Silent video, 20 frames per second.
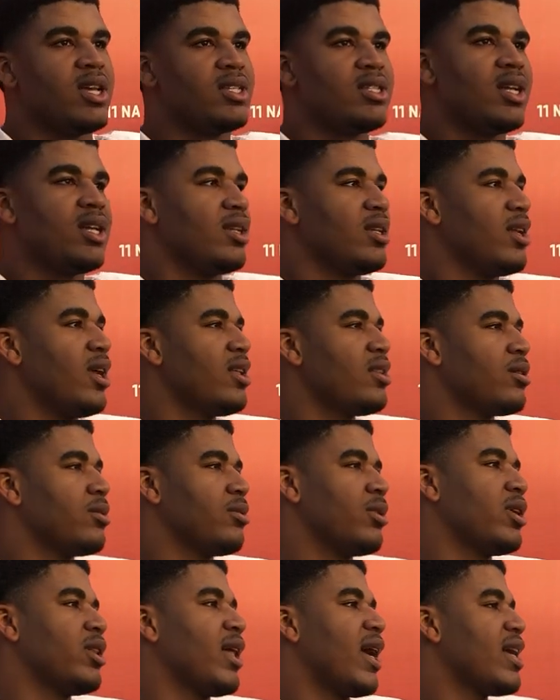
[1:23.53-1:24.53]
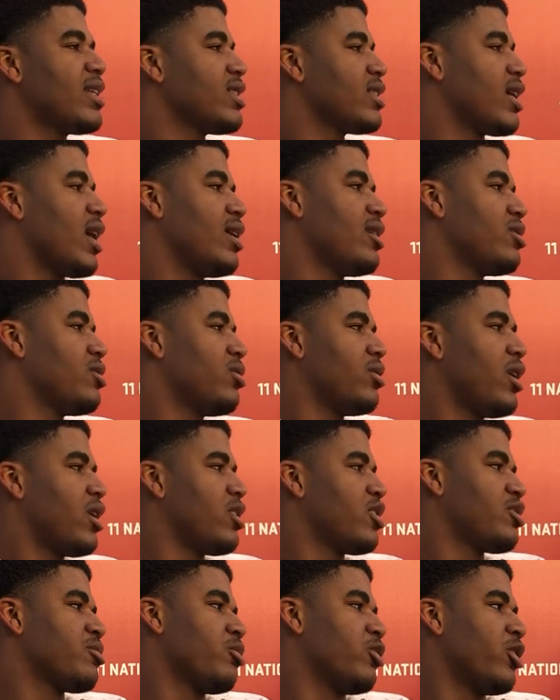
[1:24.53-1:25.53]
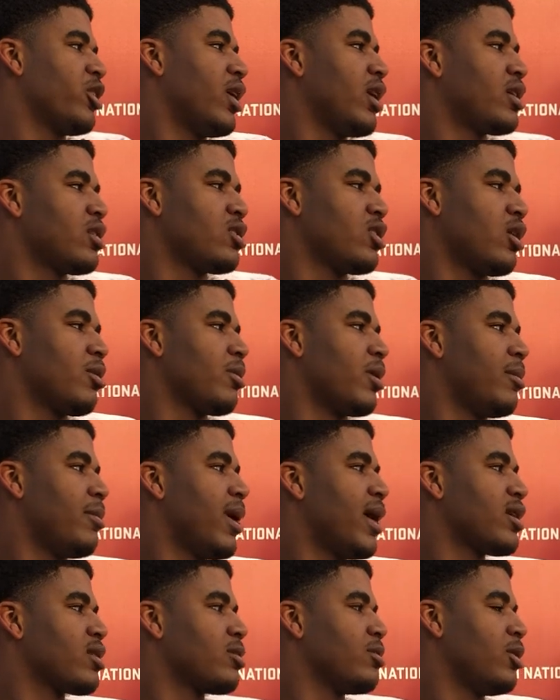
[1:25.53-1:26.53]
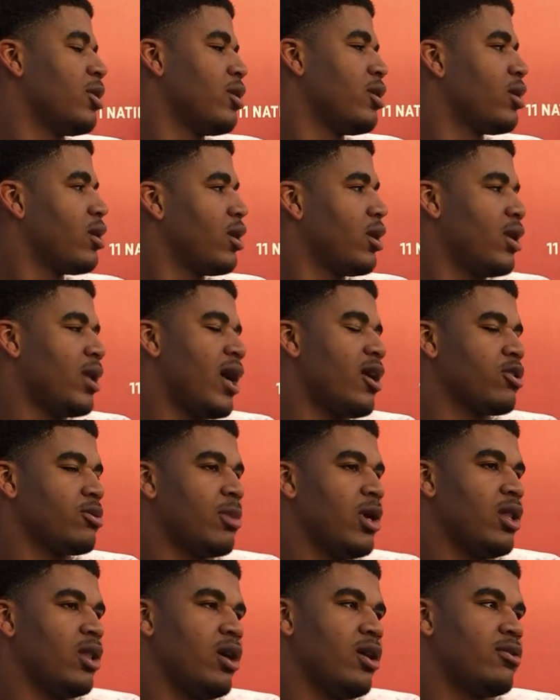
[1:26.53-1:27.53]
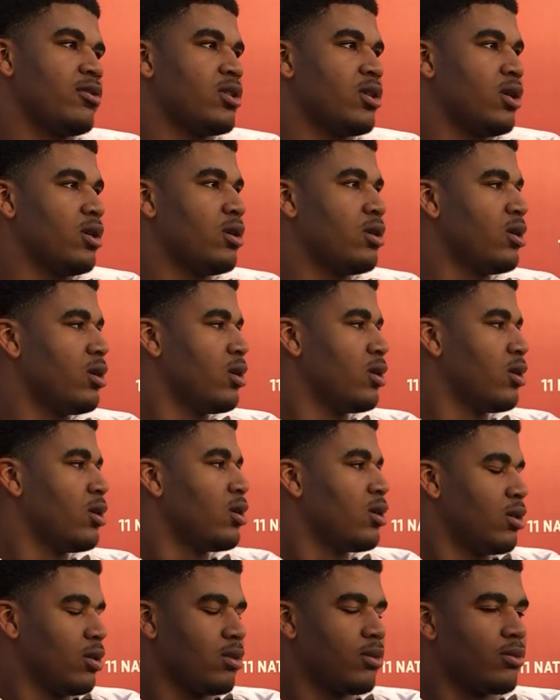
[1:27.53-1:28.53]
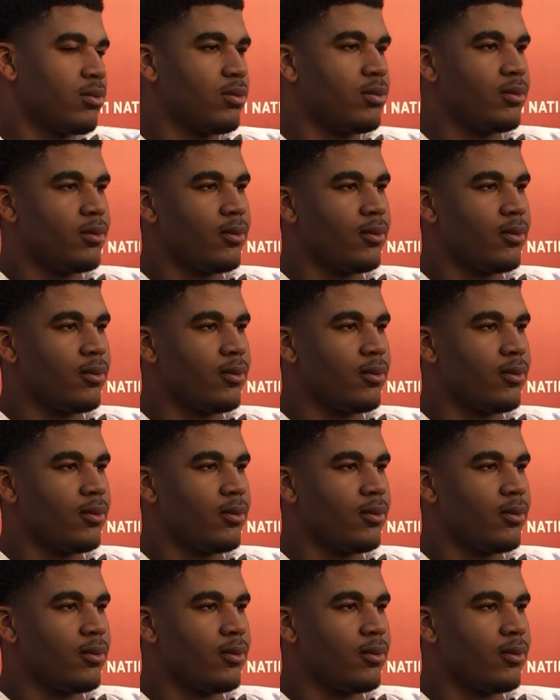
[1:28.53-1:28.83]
It's nothing really. I just got into another sport. I just started playing basketball, and that was my love. So